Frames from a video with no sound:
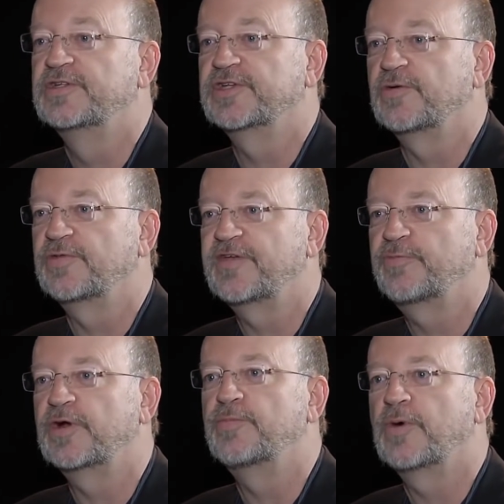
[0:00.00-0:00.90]
So they've
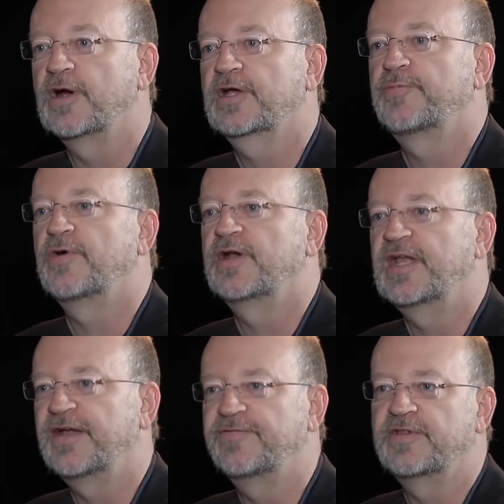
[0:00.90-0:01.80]
put a markup on
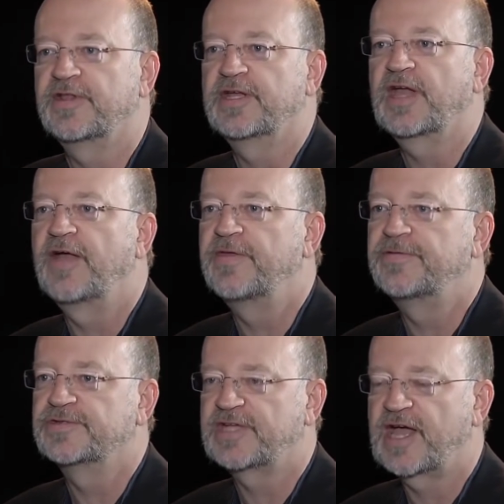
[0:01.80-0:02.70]
everything, and then
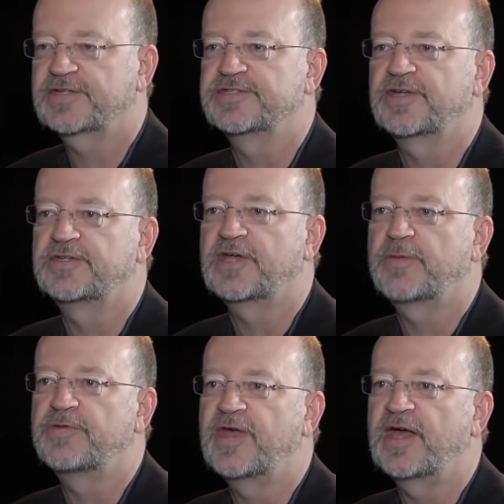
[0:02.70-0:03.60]
there's taxes on
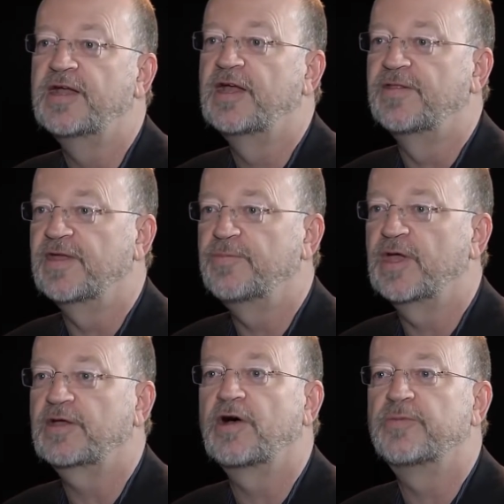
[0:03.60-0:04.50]
top of that. They
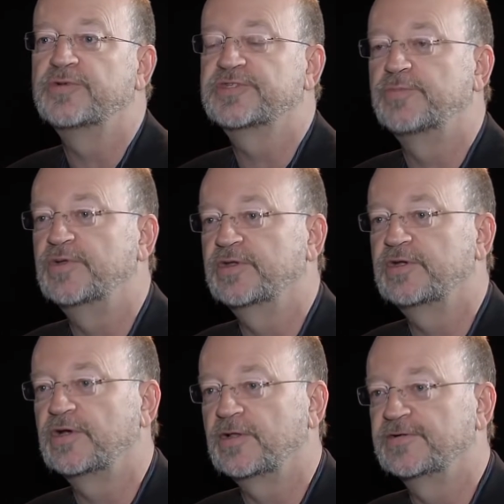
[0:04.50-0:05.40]
make almost a
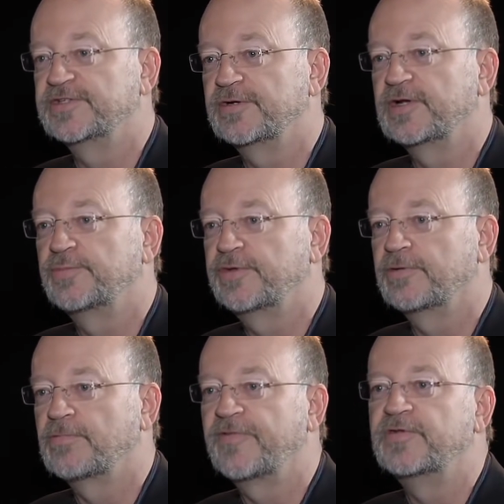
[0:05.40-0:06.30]
billion dollars a year in
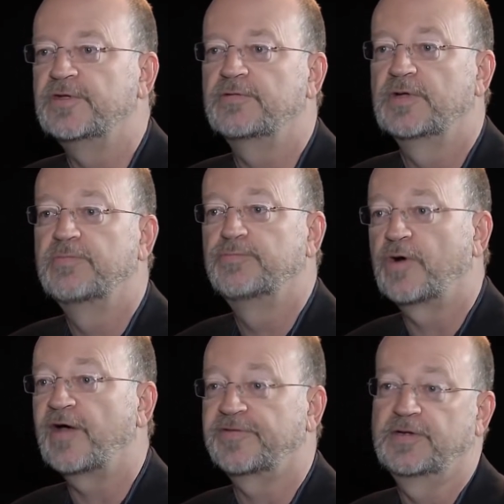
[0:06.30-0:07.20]
pure revenue
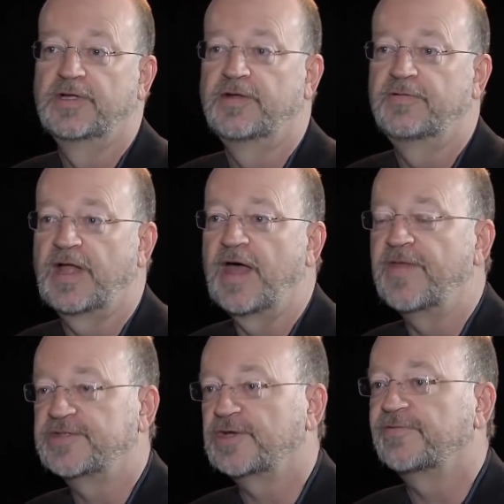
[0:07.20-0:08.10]
profit.
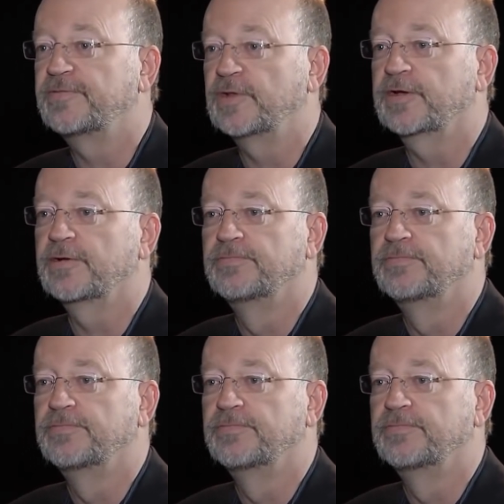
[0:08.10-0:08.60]
And that's all from liquor.